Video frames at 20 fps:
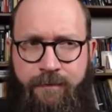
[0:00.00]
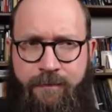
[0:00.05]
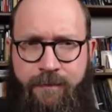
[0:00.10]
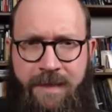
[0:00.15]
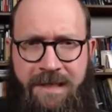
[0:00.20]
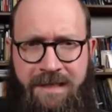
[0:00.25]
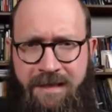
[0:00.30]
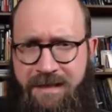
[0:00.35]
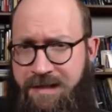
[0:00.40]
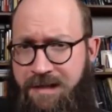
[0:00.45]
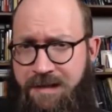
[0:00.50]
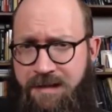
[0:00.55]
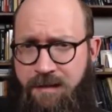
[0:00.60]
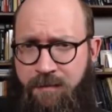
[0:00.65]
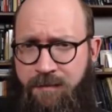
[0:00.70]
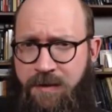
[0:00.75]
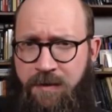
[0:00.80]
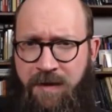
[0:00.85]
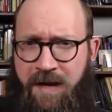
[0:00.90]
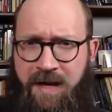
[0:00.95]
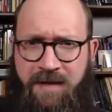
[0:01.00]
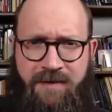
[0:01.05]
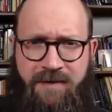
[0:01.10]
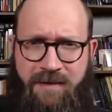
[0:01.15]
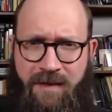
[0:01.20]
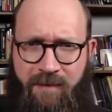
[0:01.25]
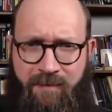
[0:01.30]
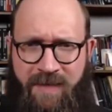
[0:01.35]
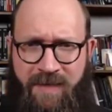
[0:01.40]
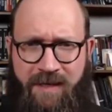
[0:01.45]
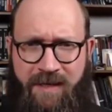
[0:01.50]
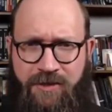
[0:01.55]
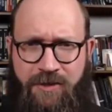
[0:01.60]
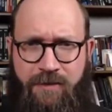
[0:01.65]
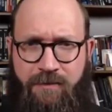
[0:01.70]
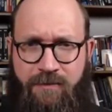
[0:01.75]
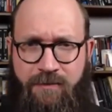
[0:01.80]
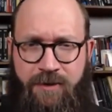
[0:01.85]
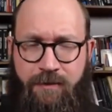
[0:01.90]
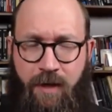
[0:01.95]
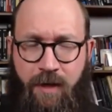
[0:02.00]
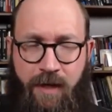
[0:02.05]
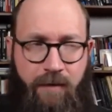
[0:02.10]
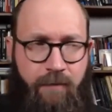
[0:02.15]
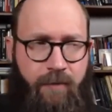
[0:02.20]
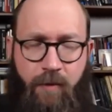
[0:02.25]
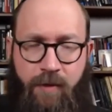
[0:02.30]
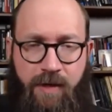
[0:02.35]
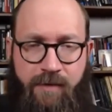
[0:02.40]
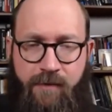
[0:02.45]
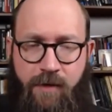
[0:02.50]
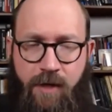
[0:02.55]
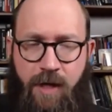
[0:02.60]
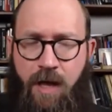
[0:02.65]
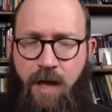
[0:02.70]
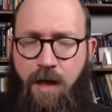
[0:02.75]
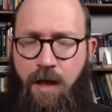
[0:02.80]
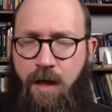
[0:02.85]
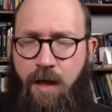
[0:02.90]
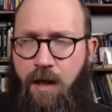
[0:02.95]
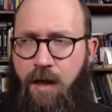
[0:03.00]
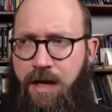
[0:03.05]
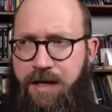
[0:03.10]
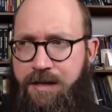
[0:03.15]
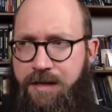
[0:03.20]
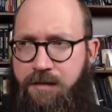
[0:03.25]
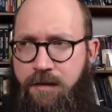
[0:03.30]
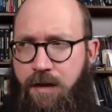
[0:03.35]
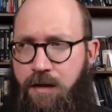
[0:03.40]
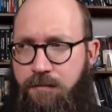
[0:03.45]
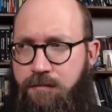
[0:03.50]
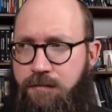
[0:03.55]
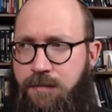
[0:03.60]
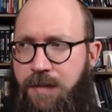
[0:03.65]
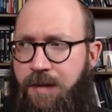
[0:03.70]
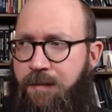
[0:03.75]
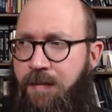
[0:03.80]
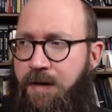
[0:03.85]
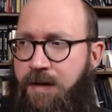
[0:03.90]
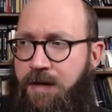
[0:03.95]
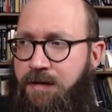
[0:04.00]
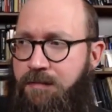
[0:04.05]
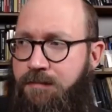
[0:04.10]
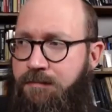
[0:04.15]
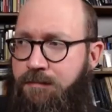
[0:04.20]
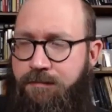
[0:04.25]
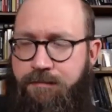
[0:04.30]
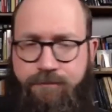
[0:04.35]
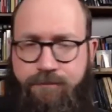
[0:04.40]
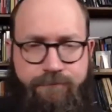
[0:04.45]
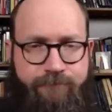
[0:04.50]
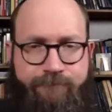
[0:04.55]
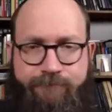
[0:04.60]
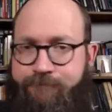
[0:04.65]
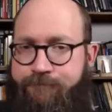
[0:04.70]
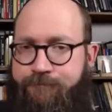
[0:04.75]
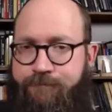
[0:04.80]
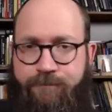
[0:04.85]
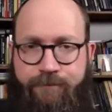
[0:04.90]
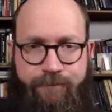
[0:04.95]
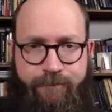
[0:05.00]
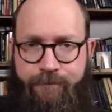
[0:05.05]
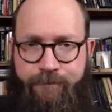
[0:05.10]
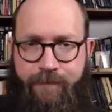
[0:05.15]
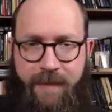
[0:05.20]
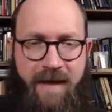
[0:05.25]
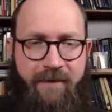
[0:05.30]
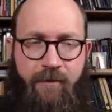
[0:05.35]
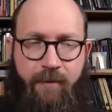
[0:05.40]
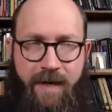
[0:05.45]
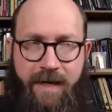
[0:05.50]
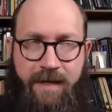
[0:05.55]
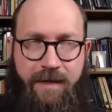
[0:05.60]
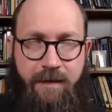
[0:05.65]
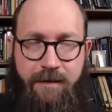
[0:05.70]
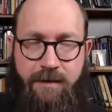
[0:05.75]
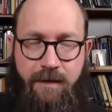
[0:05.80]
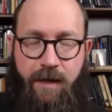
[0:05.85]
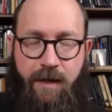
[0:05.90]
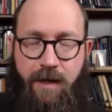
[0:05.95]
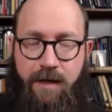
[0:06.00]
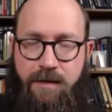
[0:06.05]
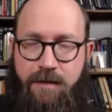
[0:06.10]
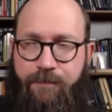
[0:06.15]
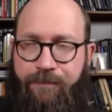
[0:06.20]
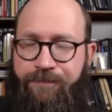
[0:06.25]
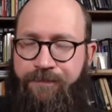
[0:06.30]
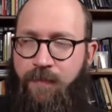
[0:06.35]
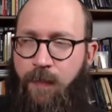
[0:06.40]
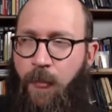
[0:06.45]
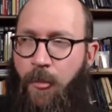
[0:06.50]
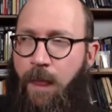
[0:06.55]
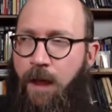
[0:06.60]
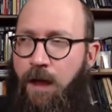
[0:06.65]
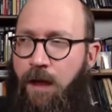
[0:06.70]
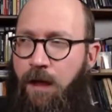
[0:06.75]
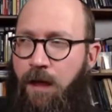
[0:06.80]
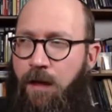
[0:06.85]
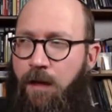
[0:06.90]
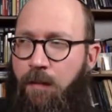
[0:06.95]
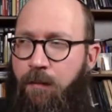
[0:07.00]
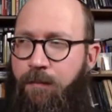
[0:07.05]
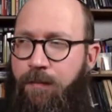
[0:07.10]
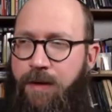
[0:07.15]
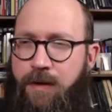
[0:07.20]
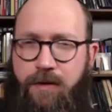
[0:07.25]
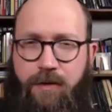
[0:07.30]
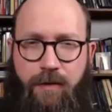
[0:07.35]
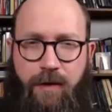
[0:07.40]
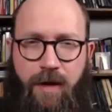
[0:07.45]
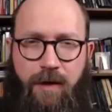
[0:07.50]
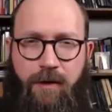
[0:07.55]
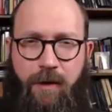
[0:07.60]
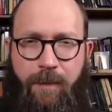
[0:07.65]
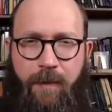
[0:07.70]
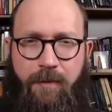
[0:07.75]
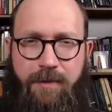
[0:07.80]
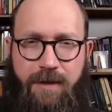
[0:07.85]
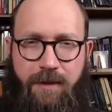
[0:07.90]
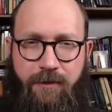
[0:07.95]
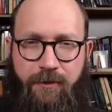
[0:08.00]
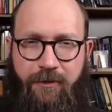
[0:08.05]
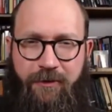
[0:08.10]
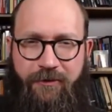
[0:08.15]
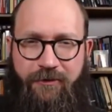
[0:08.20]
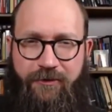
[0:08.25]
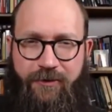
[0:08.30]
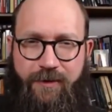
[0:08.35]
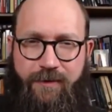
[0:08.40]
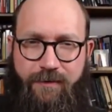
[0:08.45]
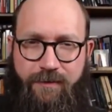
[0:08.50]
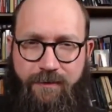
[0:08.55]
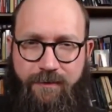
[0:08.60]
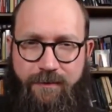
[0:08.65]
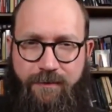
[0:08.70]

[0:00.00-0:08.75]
it's a system. You can't just like pick and choose what you like. But whatever. That's not. I'm not gonna. Everybody does it, I guess. But Agrippa was a Christian.